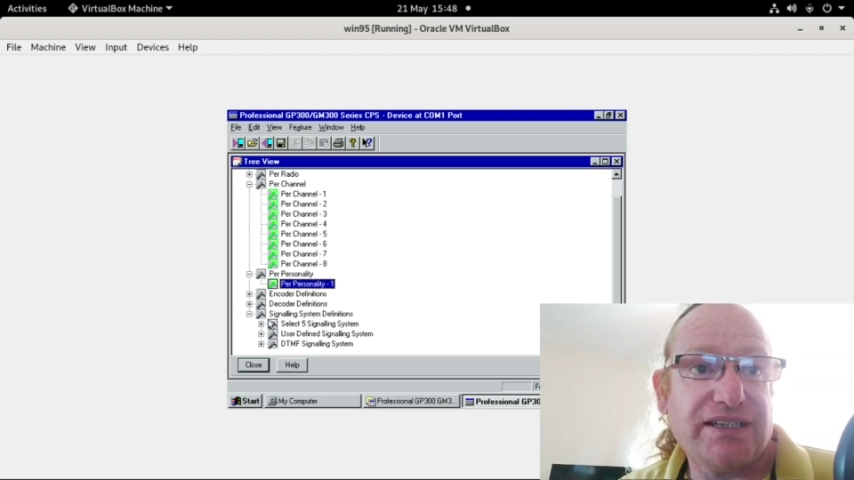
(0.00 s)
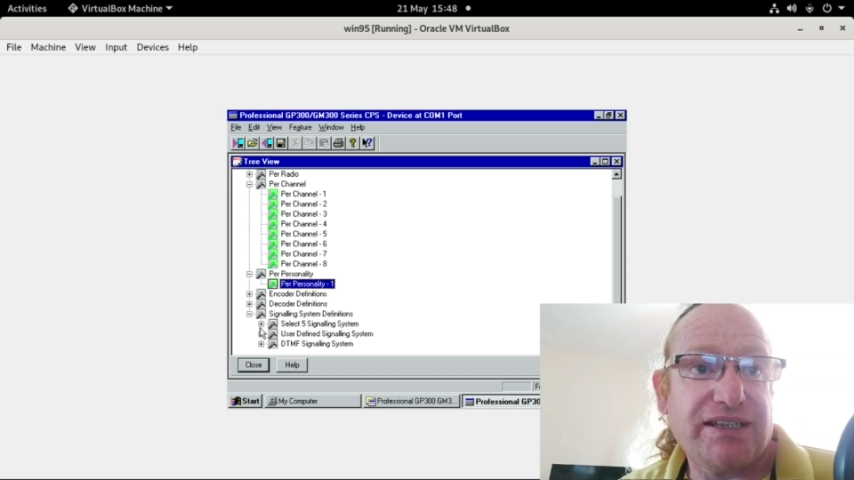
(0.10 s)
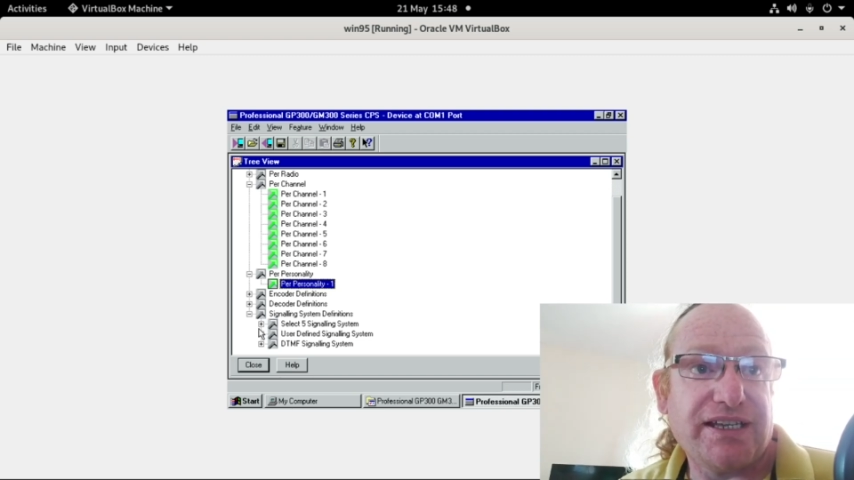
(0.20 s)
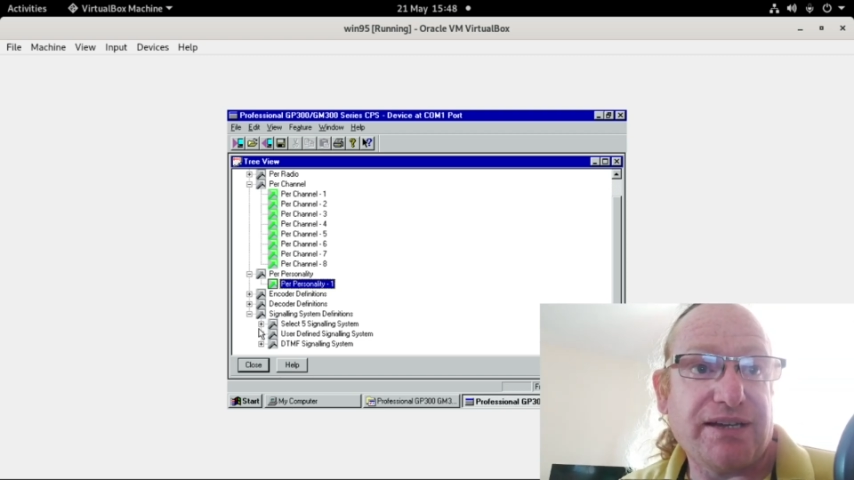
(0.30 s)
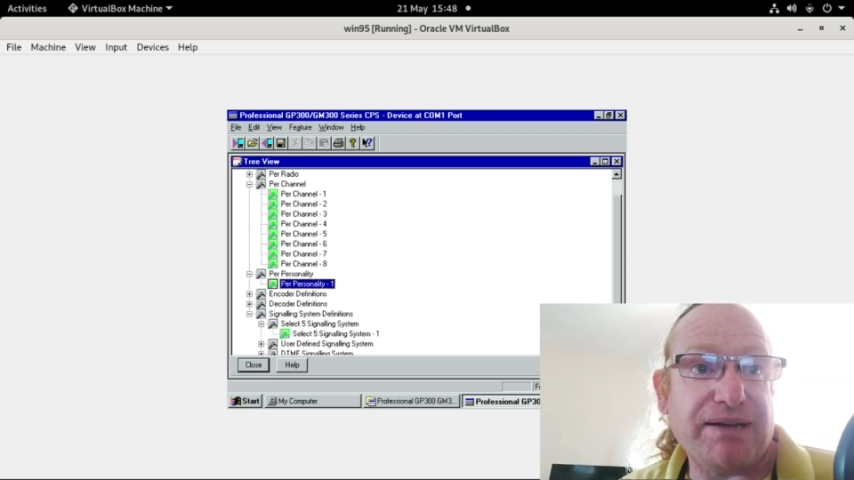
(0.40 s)

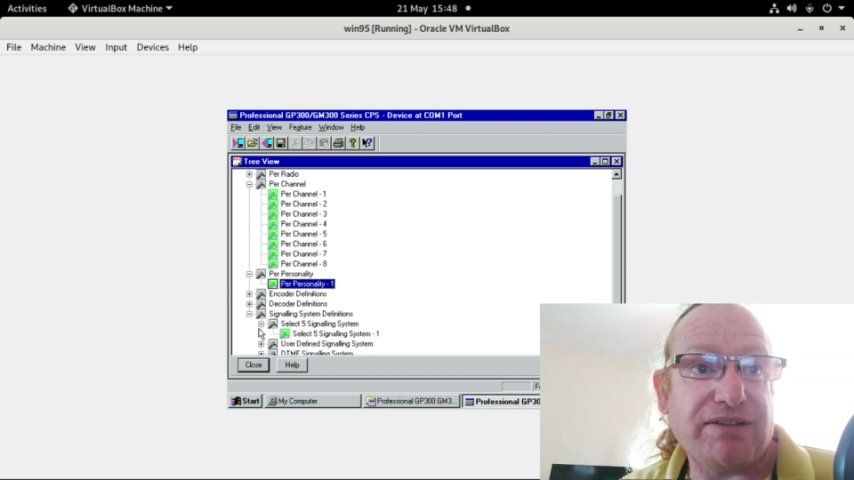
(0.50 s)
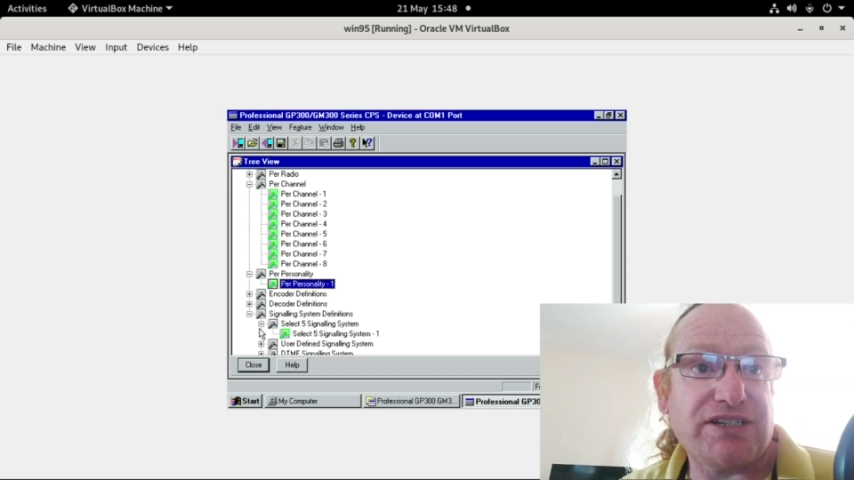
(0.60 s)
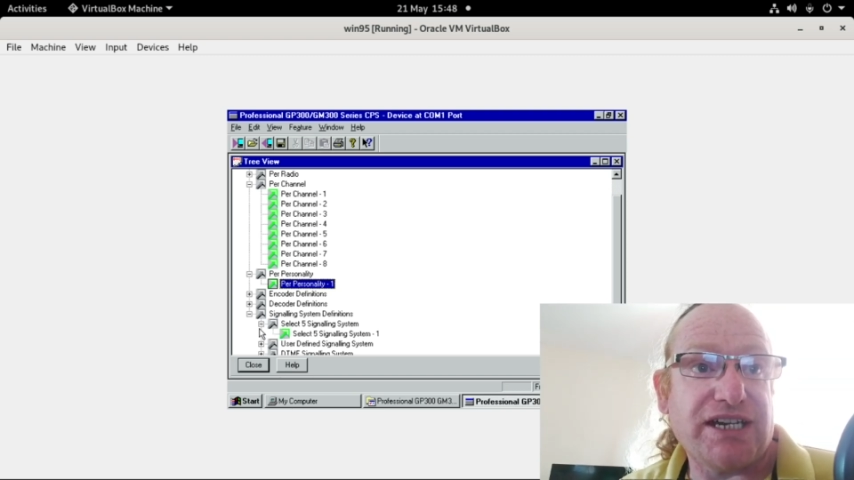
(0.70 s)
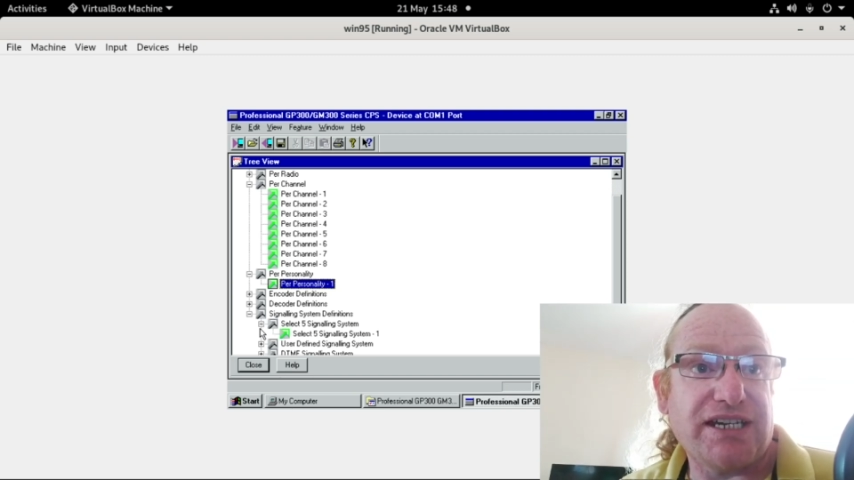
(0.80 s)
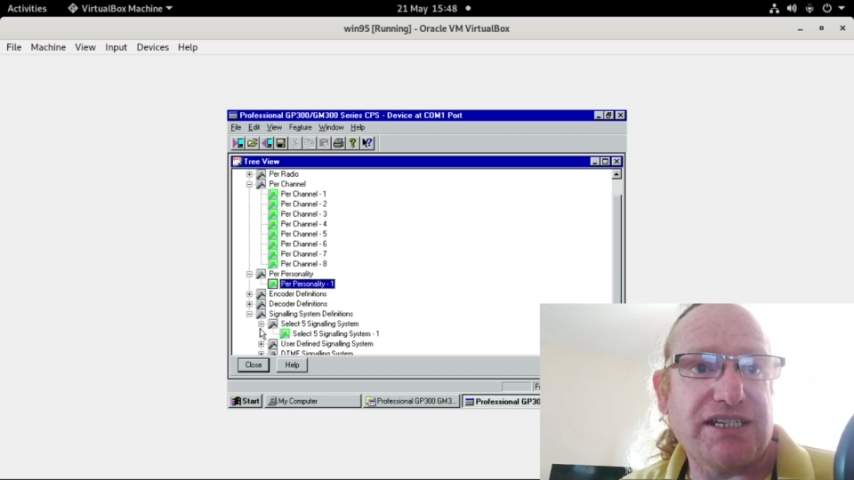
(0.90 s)
think about
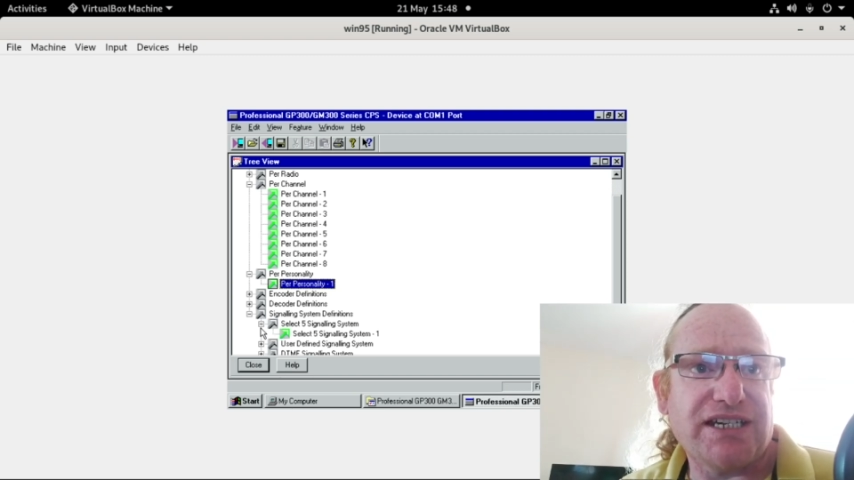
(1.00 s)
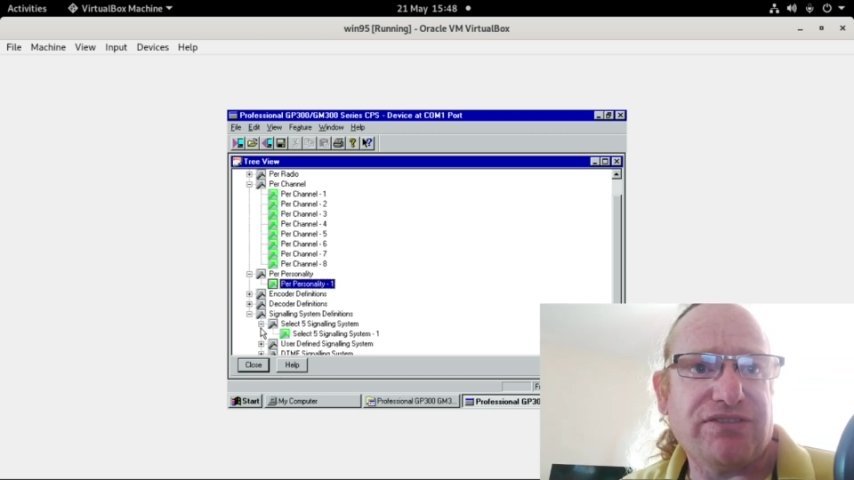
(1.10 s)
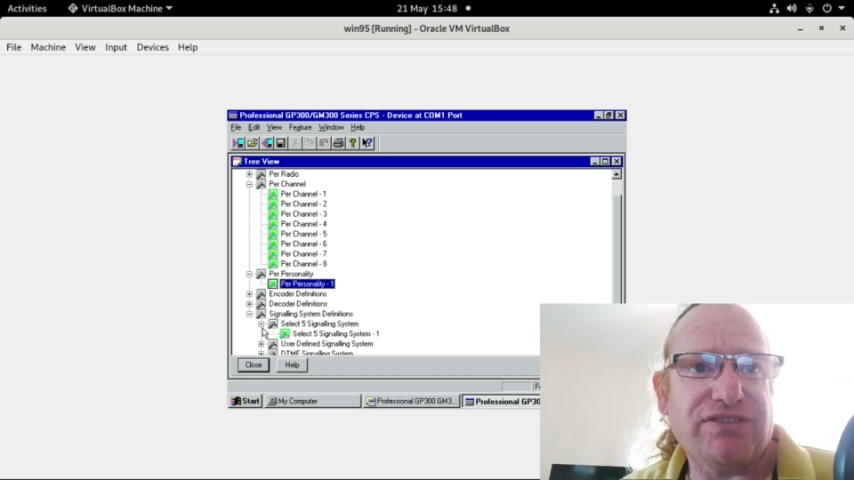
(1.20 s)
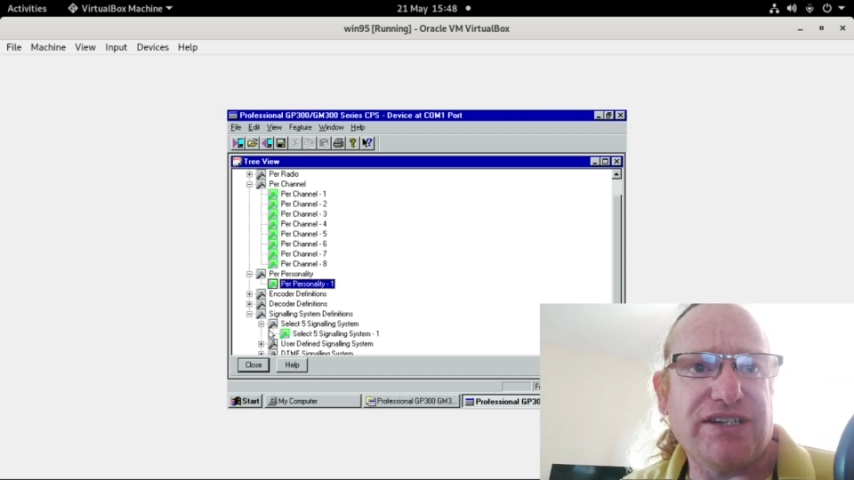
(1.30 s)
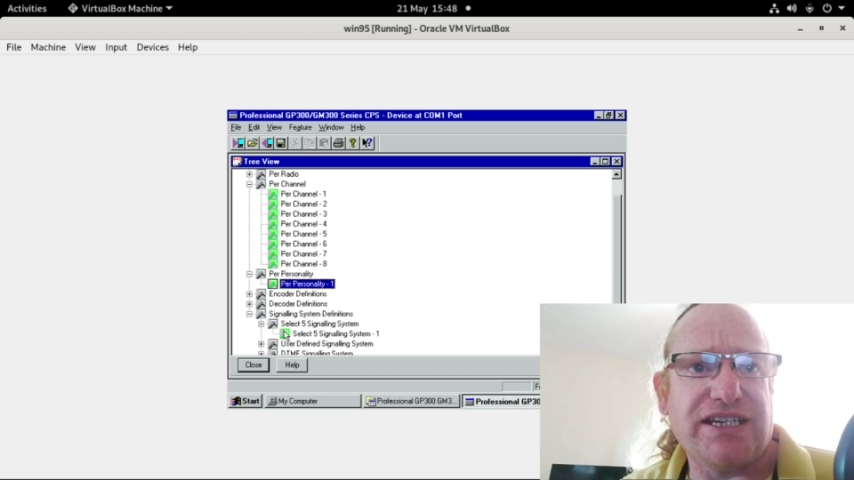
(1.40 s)
changing
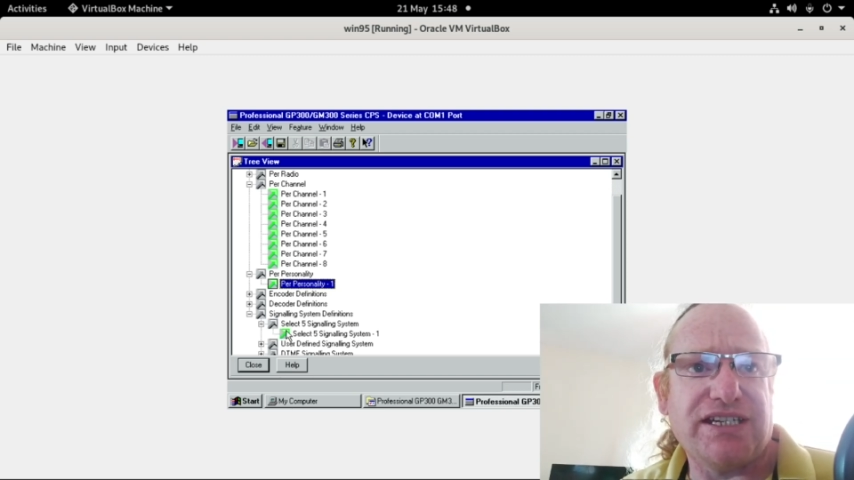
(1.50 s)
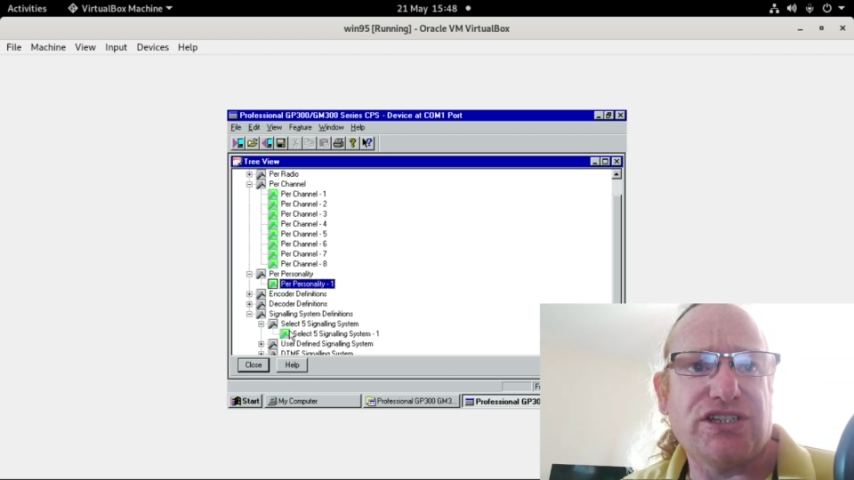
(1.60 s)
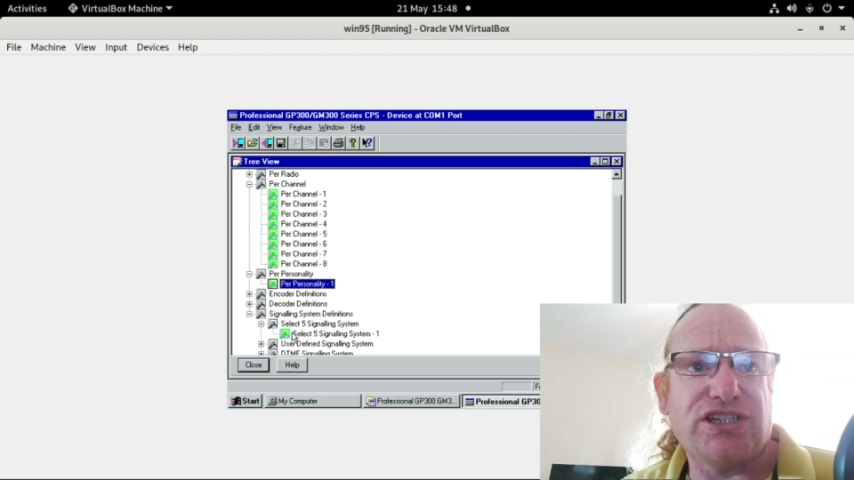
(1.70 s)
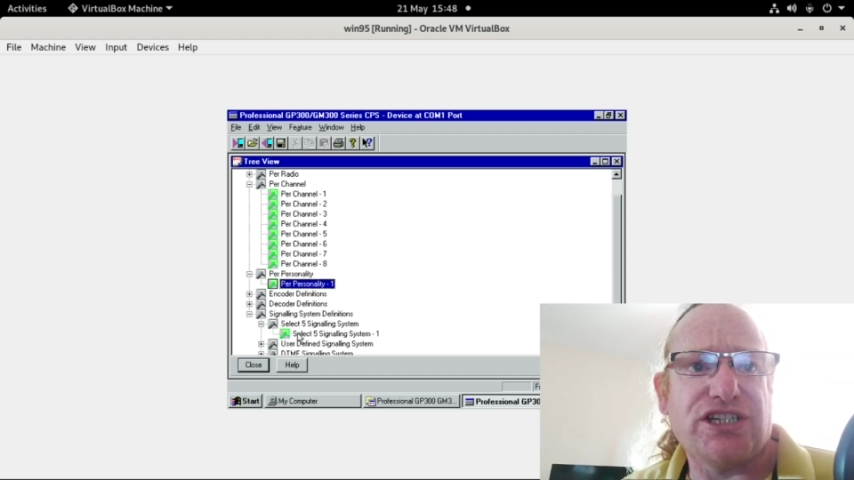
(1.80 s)
if you need to